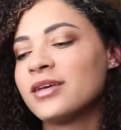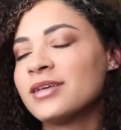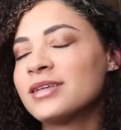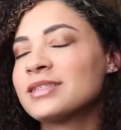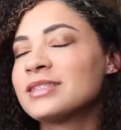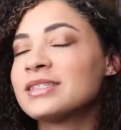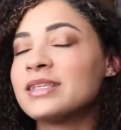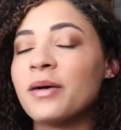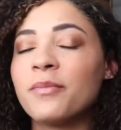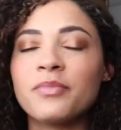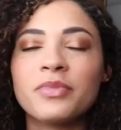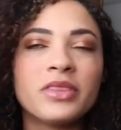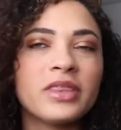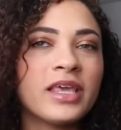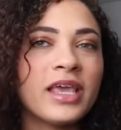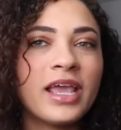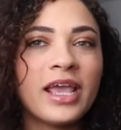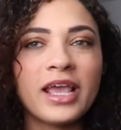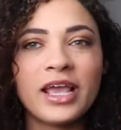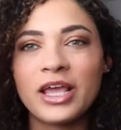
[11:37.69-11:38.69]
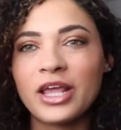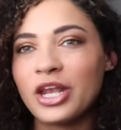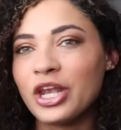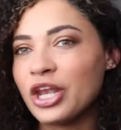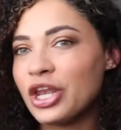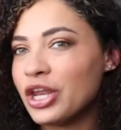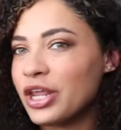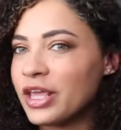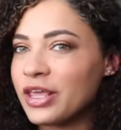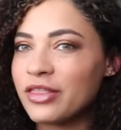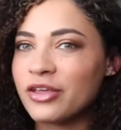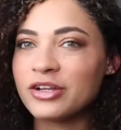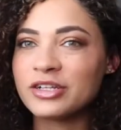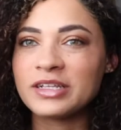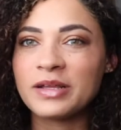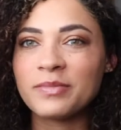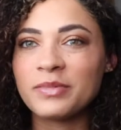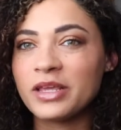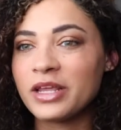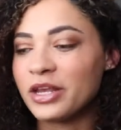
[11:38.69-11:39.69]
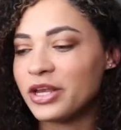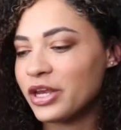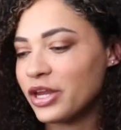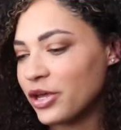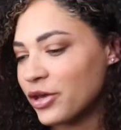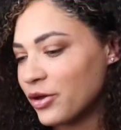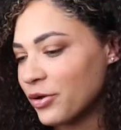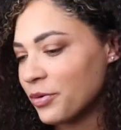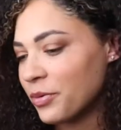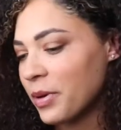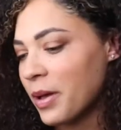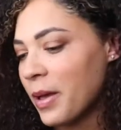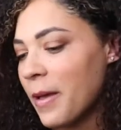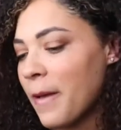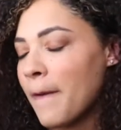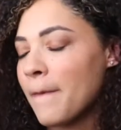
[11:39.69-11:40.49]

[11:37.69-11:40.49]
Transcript: something, either something new,